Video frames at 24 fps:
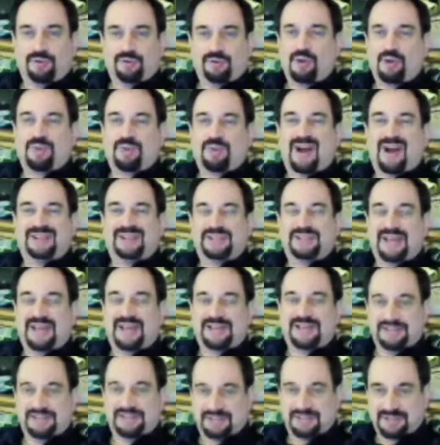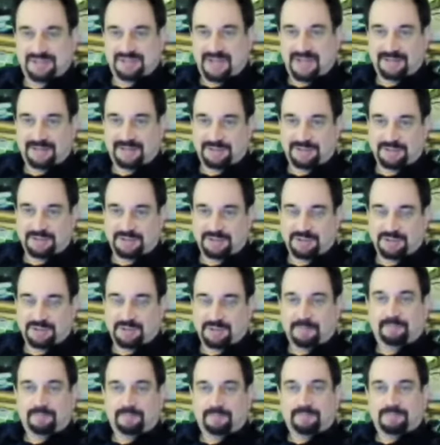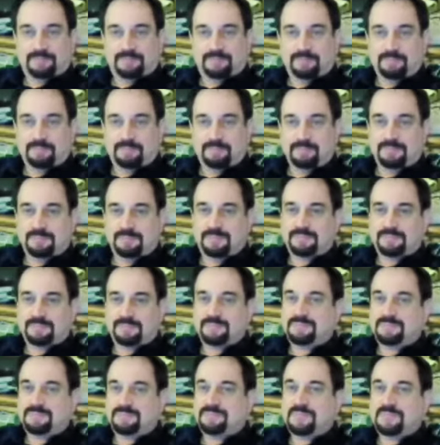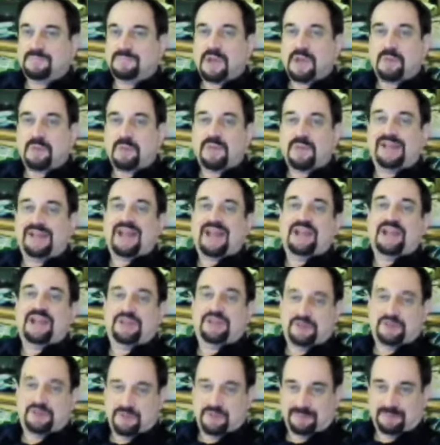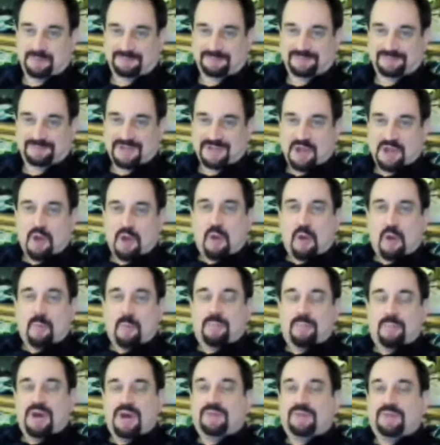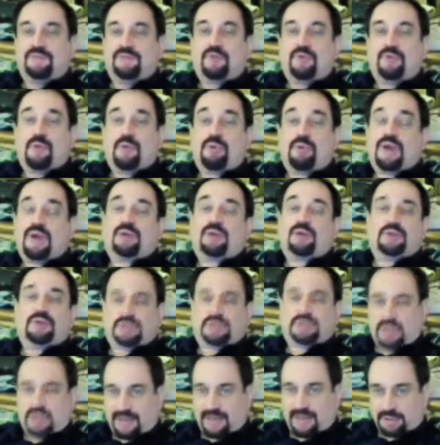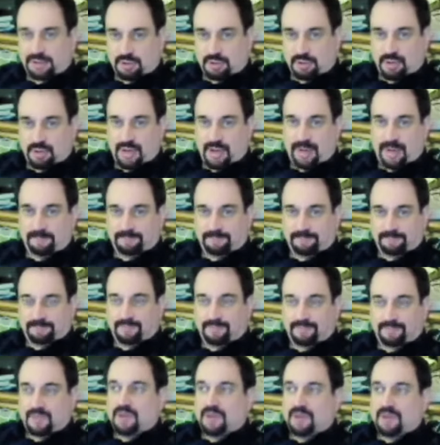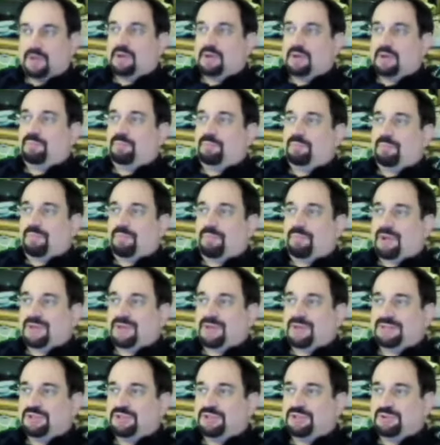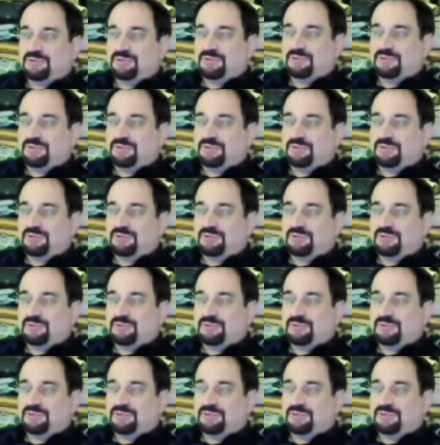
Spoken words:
conjugations and tenses. Maybe like you. But Verbarrator will change all that. Because you